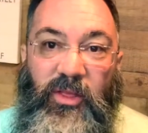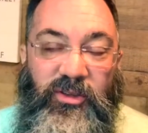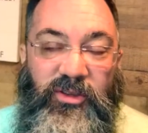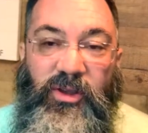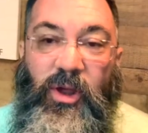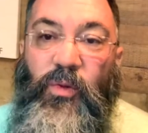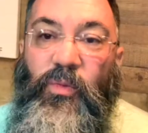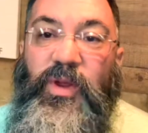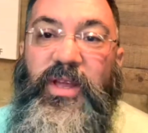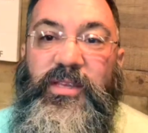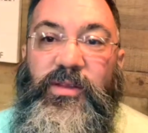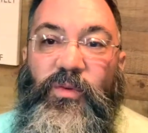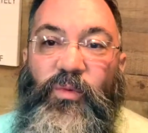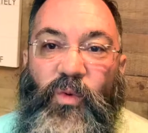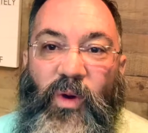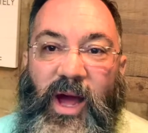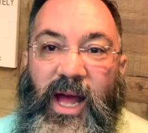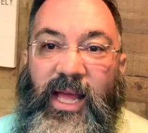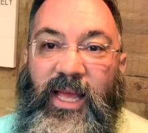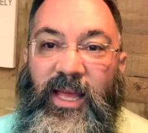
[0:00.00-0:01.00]
There's no reason
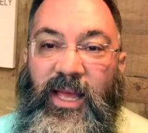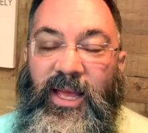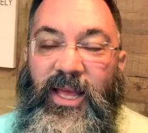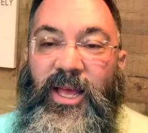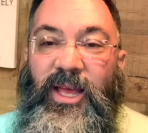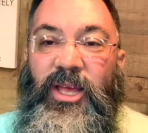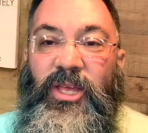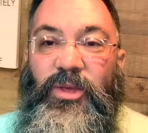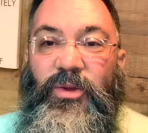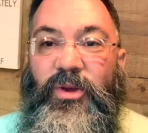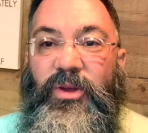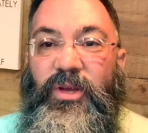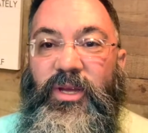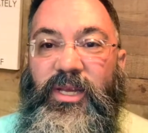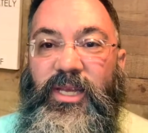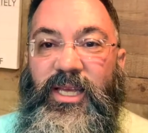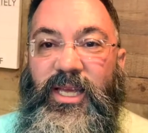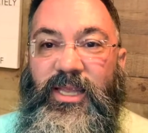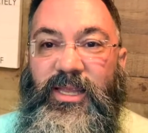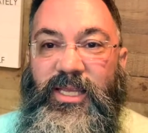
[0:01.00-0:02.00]
why you
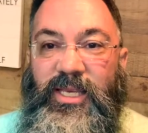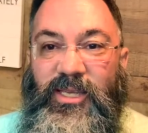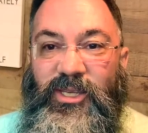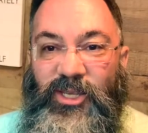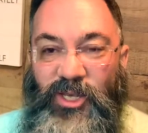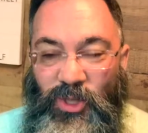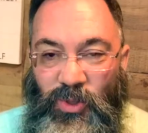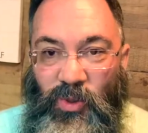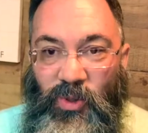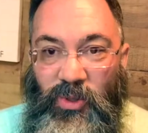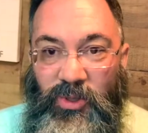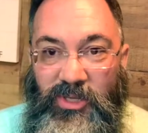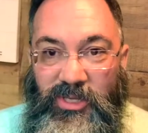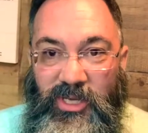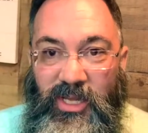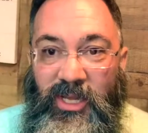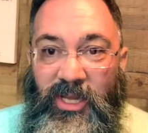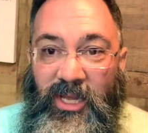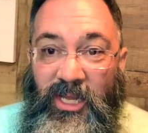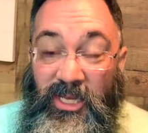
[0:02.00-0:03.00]
couldn't get these tools
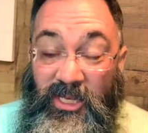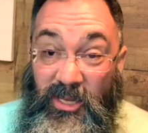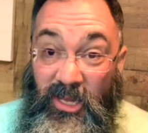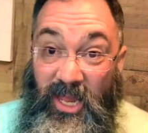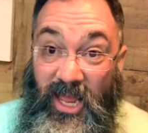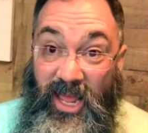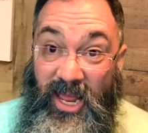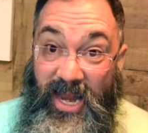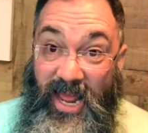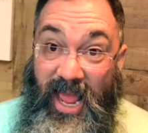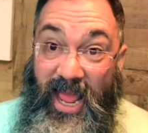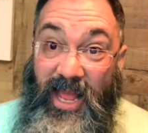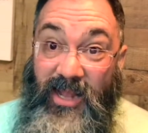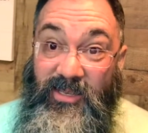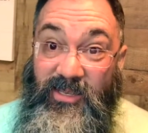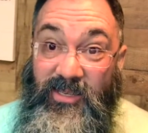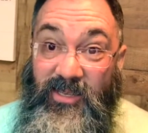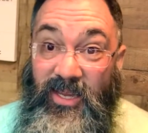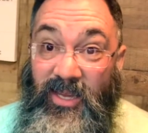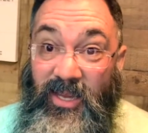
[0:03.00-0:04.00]
to
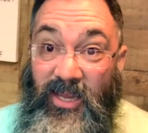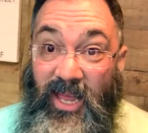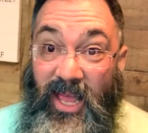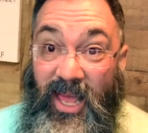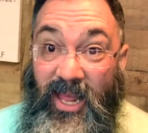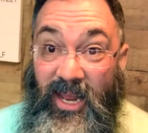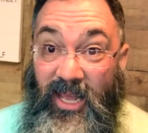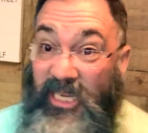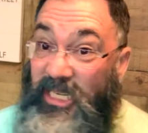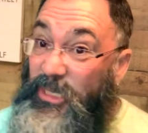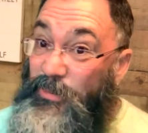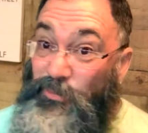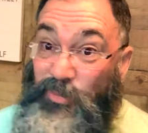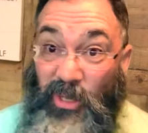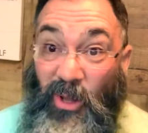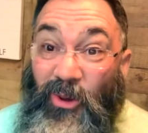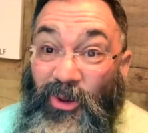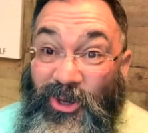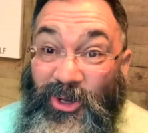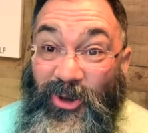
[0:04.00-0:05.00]
enhance and
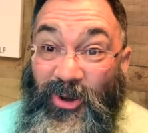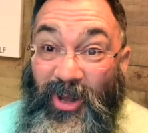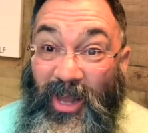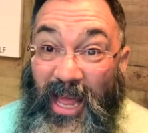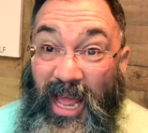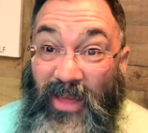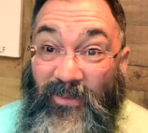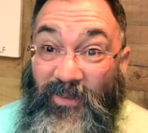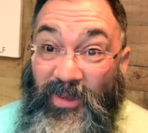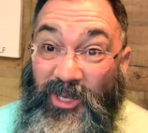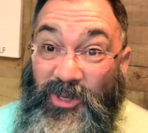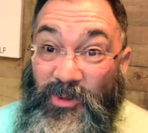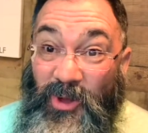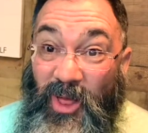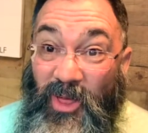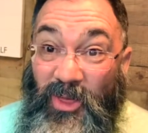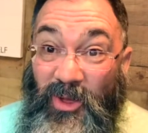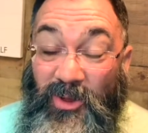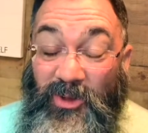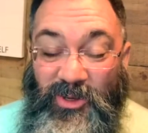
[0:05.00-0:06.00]
explode your life as
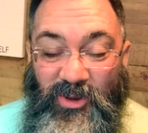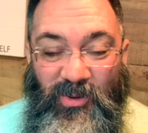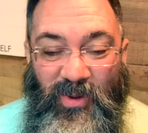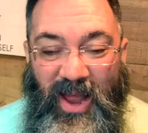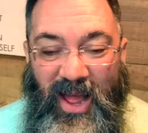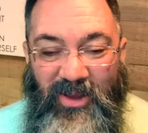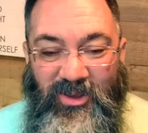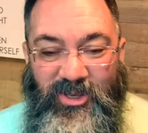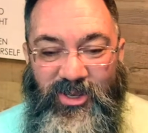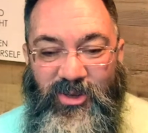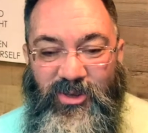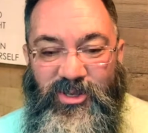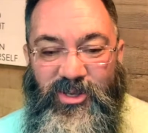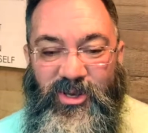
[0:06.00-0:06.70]
well those around you.